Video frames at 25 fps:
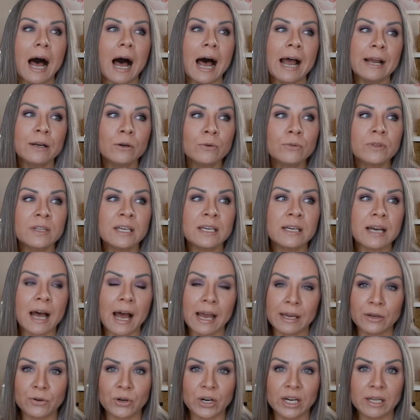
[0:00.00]
I don't think
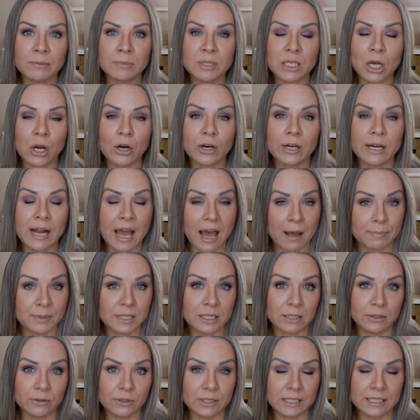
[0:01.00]
eye creams are an
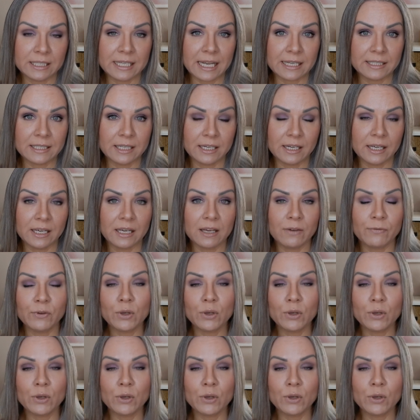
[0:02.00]
absolute necessity.